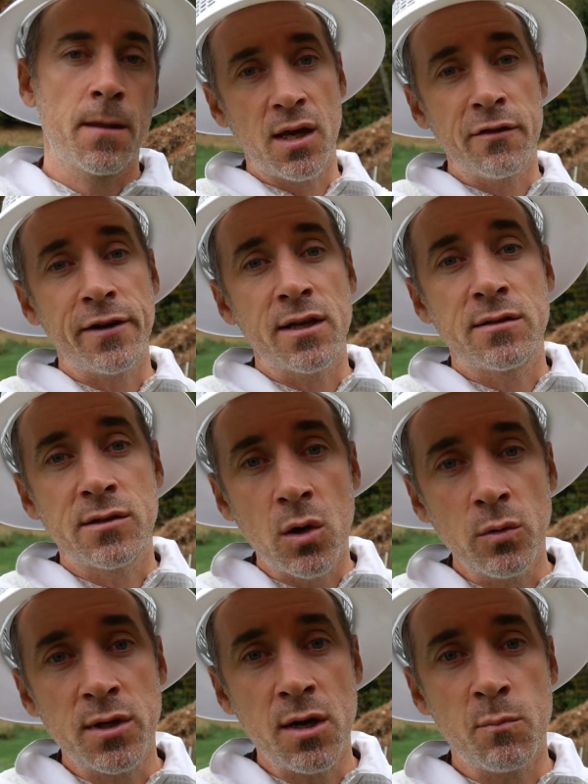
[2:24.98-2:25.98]
If I
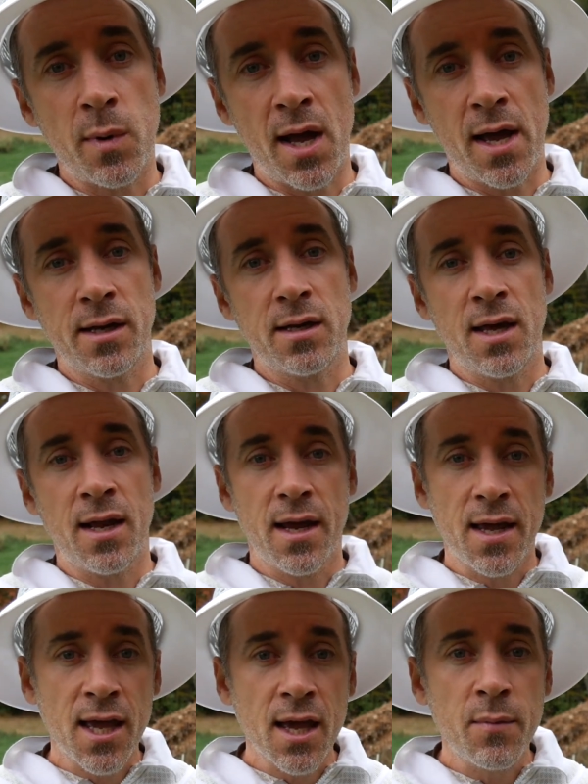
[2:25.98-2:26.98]
don't combine and I
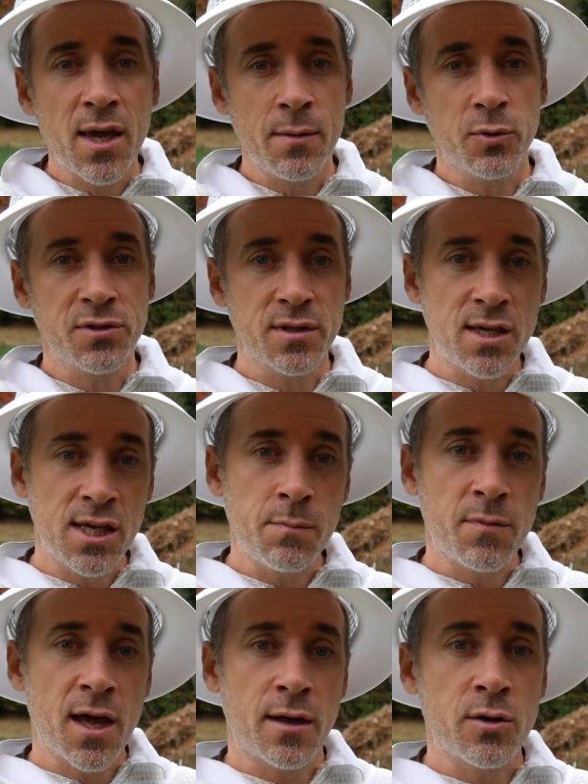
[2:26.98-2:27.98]
am able to
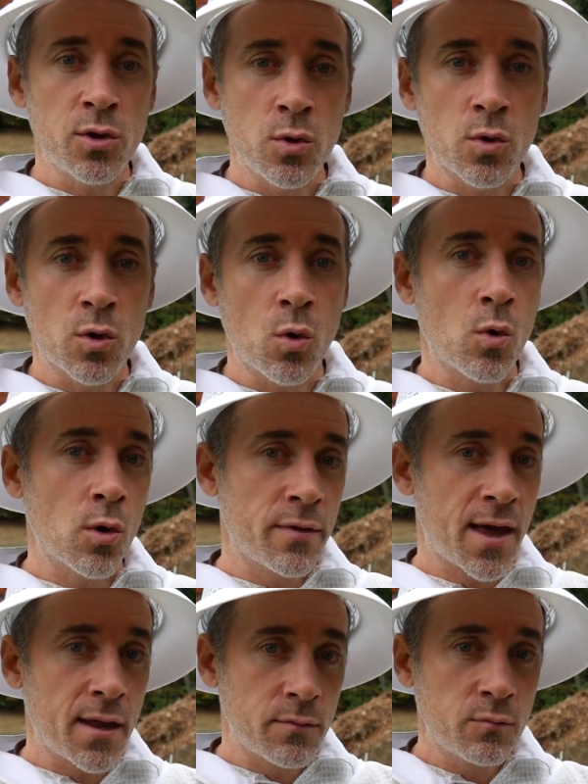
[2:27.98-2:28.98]
keep that nuke or
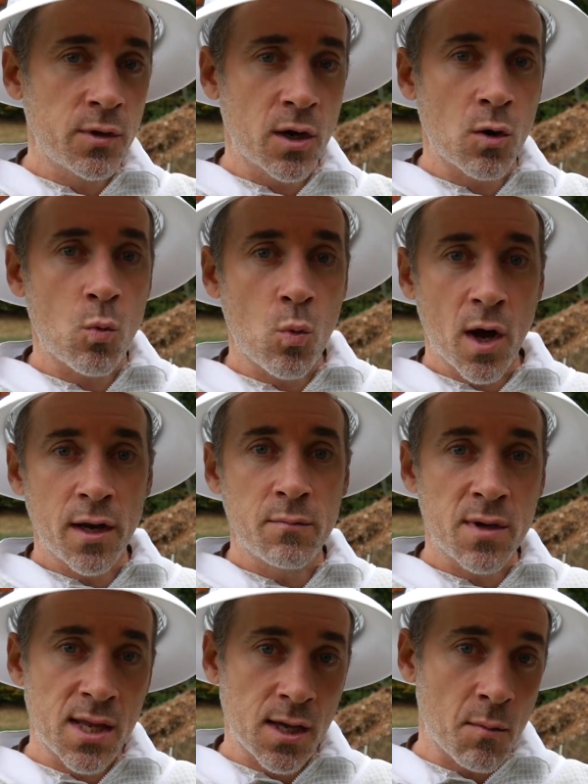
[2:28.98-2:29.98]
that, you know, one
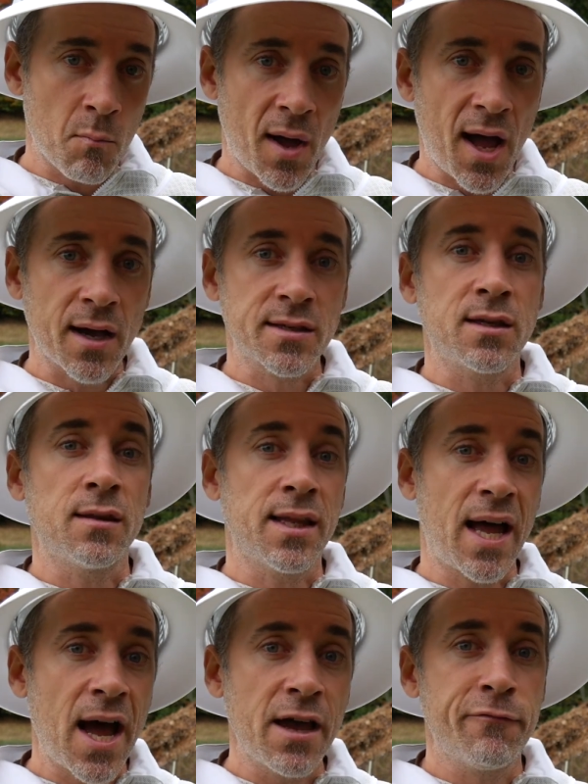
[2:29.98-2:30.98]
medium box
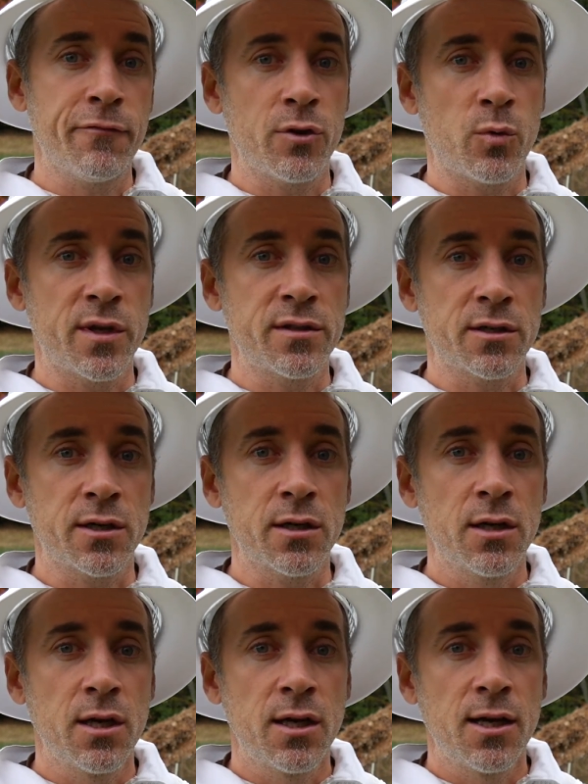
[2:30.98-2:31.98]
alive for the winter,
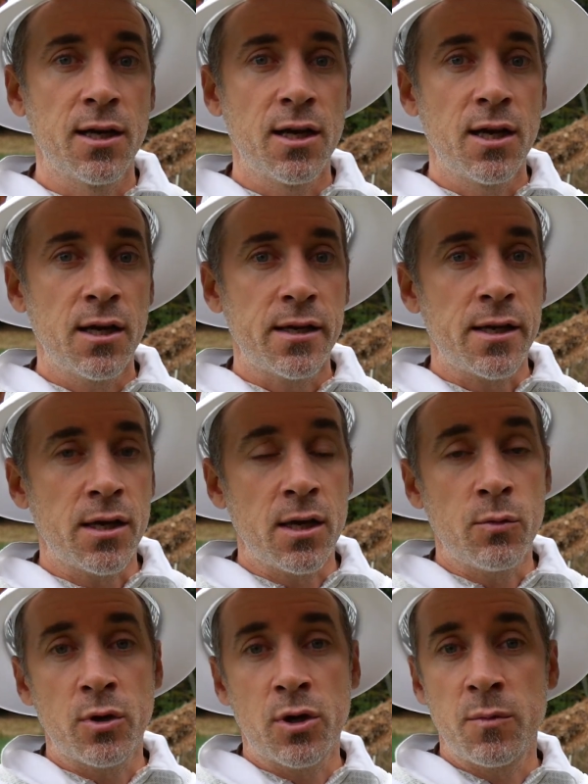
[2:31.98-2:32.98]

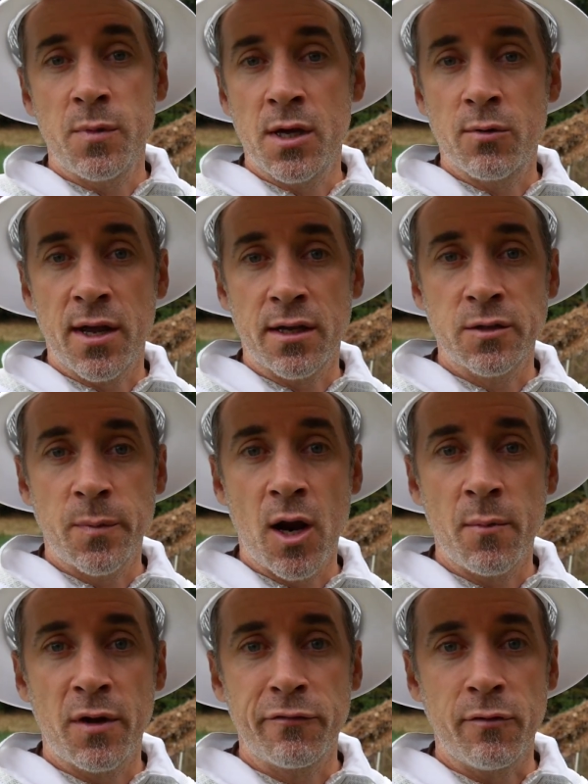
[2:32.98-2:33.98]
it could be a great
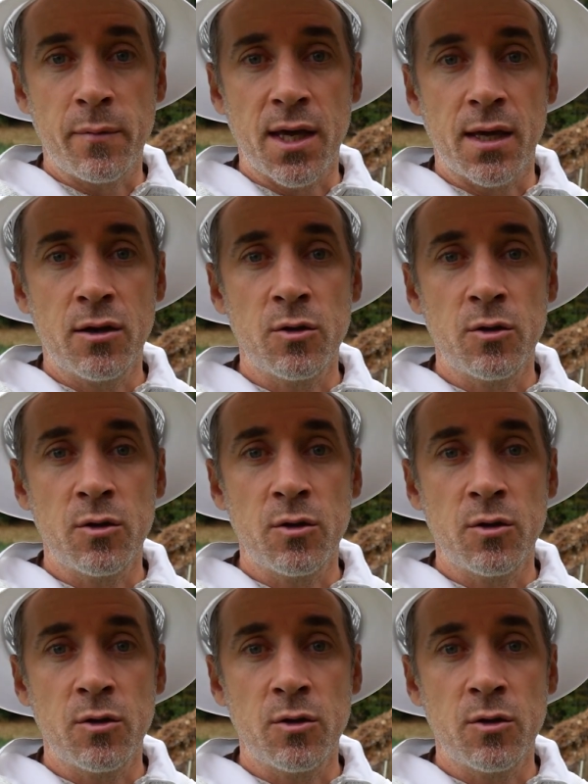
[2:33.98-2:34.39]
experiment for me.